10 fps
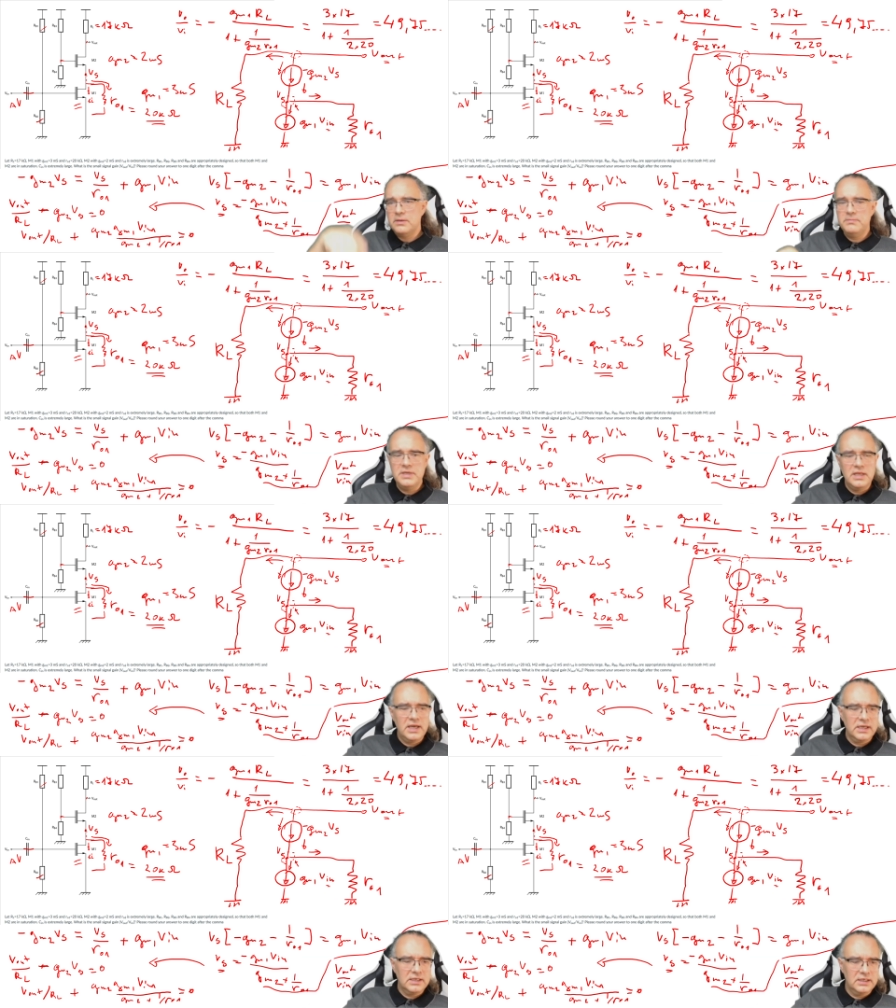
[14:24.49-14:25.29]
be
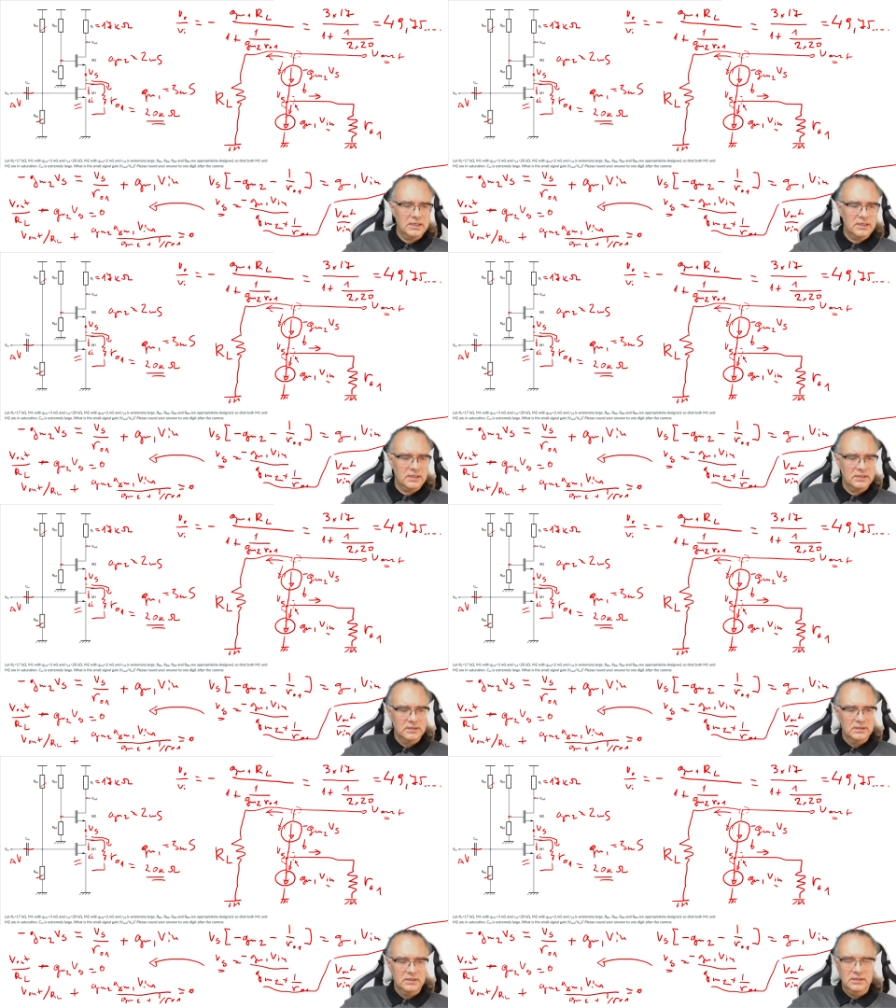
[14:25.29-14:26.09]
like
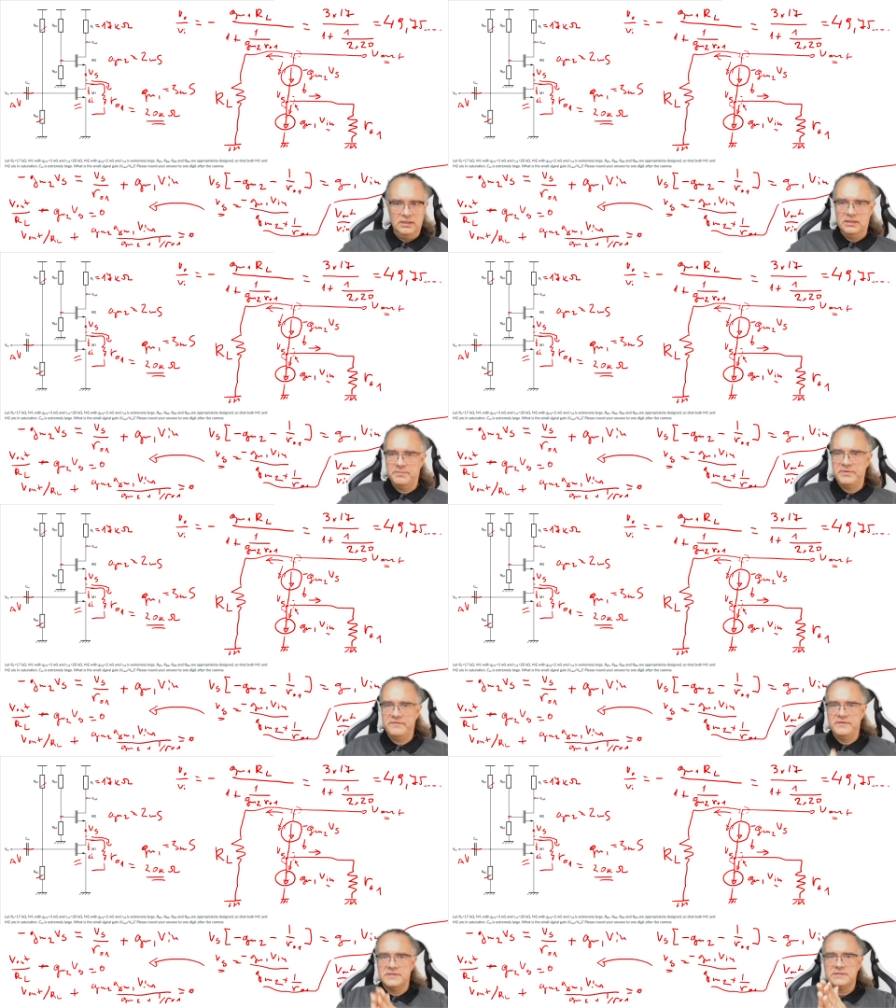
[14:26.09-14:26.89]
in the
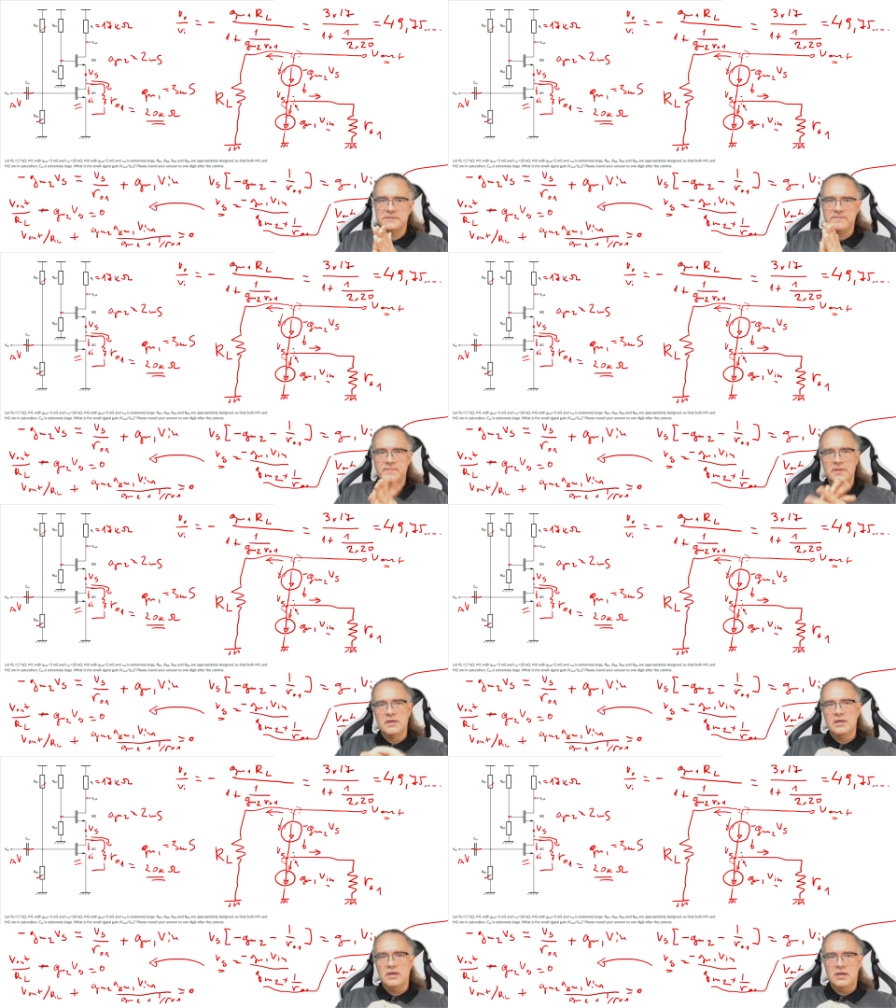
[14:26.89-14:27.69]
previous
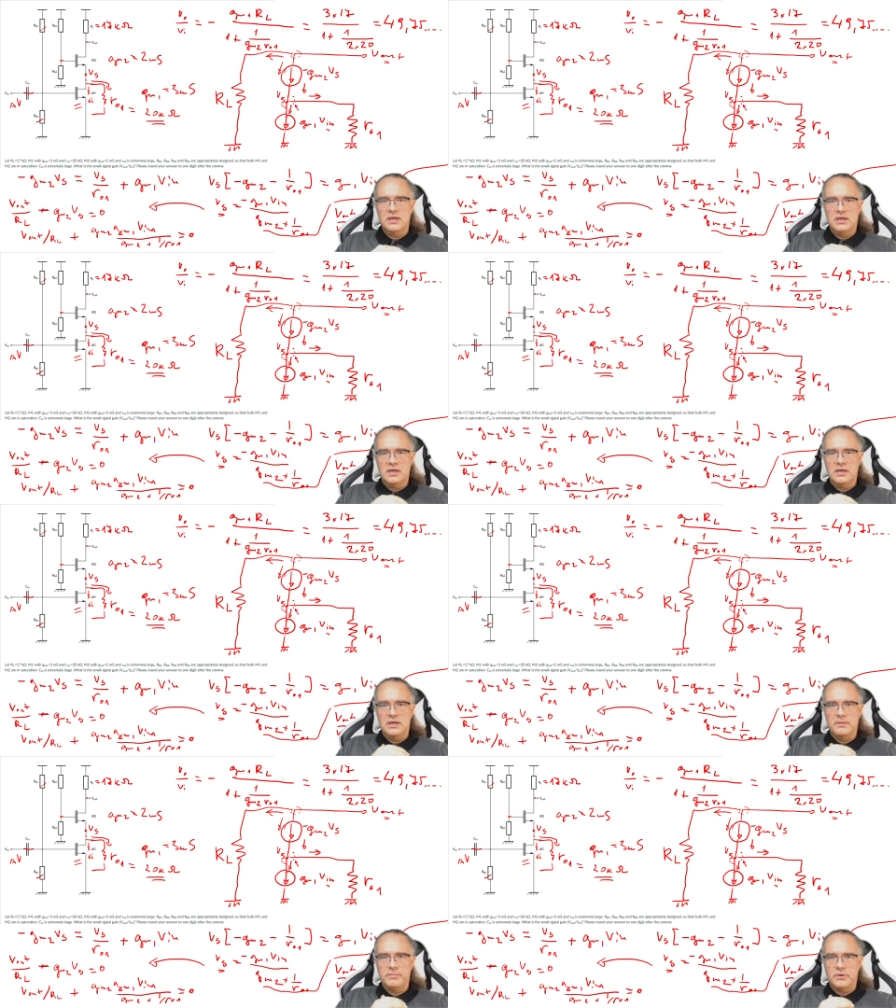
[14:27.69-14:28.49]

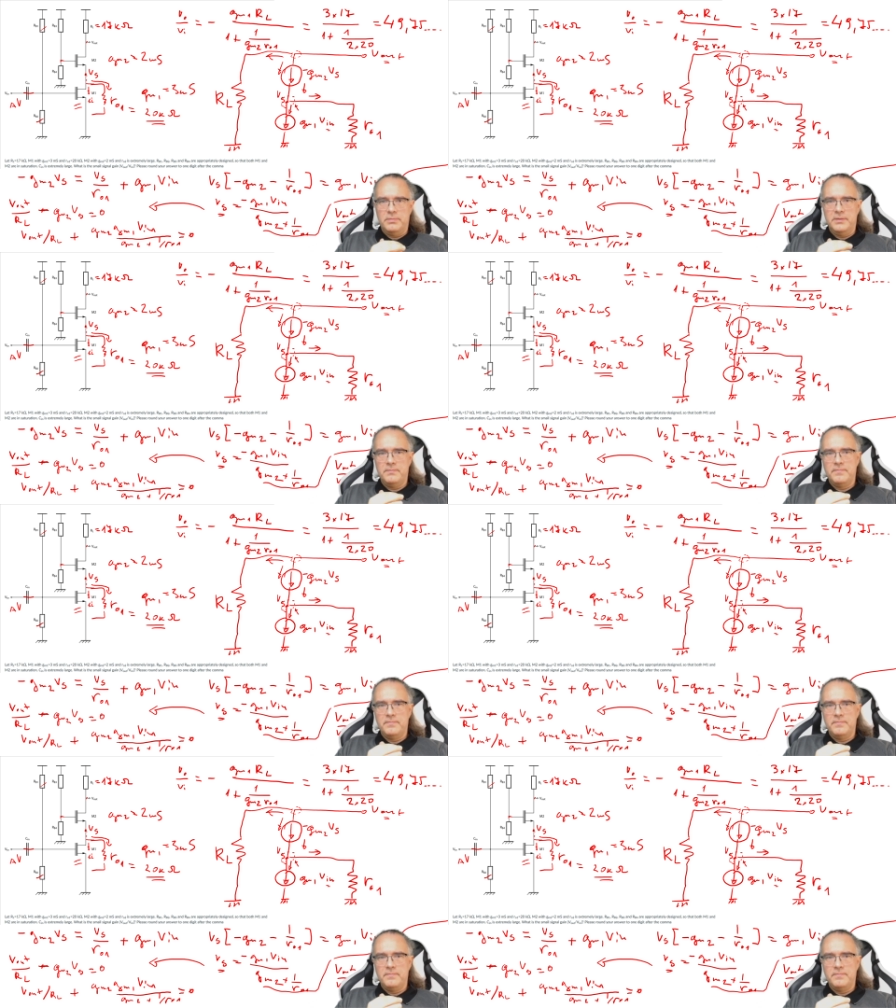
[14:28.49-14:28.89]
problem.